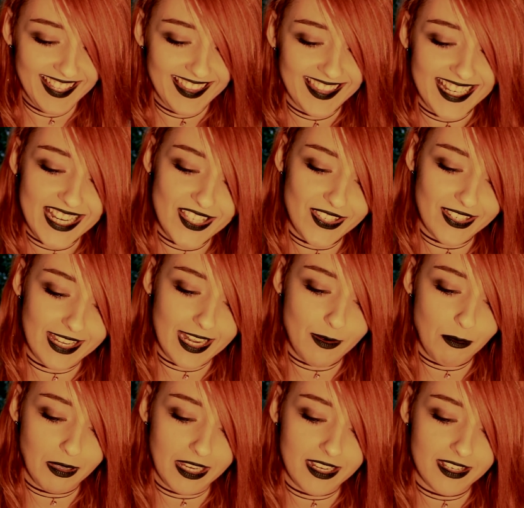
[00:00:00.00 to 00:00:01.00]
These unique
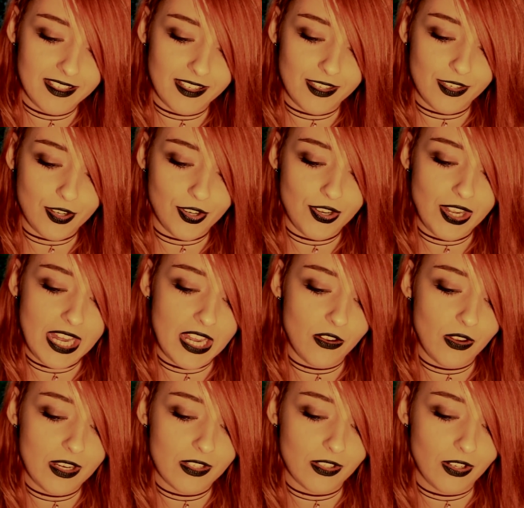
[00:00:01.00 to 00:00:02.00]
places turn
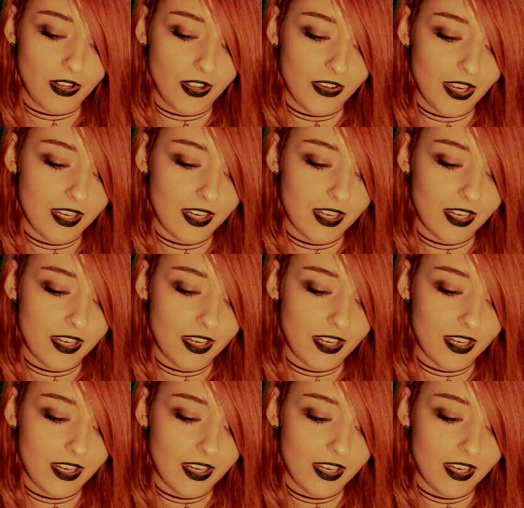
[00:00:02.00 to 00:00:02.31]
Aries on